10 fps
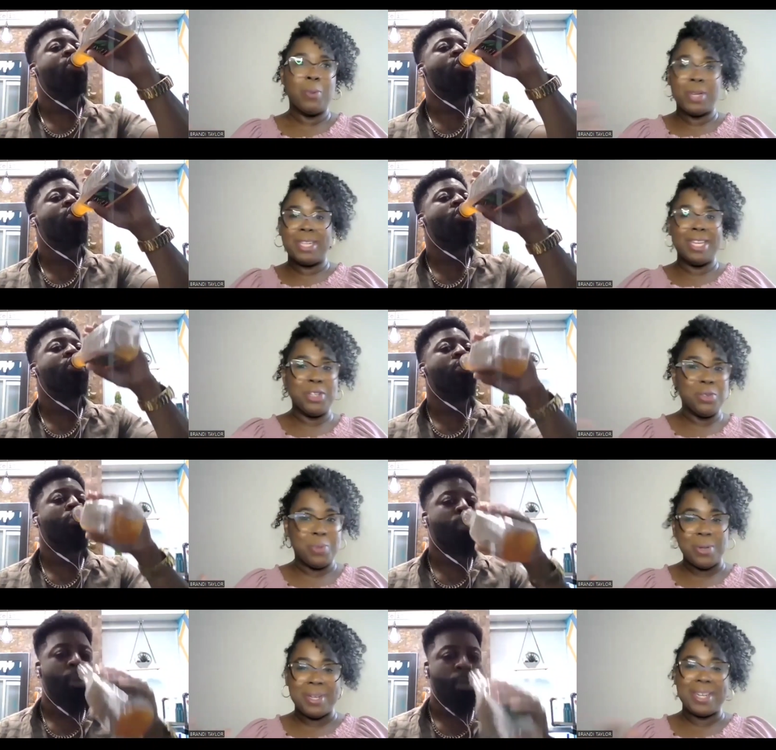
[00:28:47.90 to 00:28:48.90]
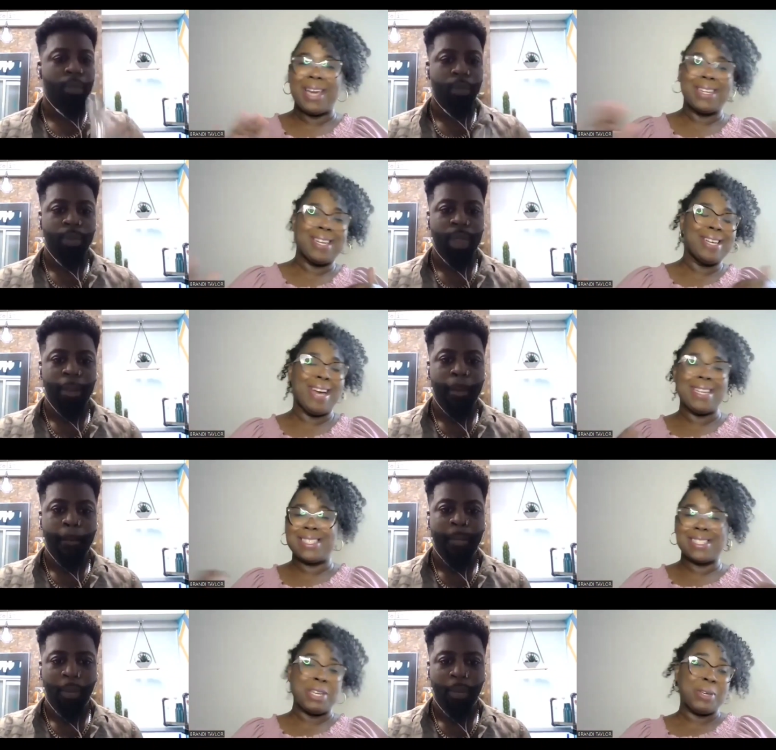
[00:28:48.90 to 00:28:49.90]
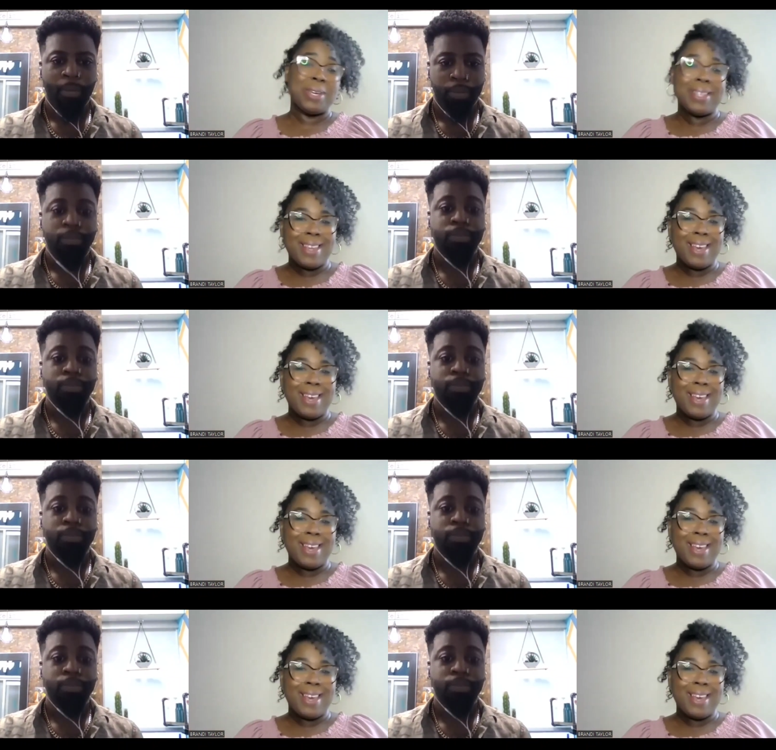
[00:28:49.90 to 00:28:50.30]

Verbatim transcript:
Speaker 1: people that didn't do beauty like that. I just didn't get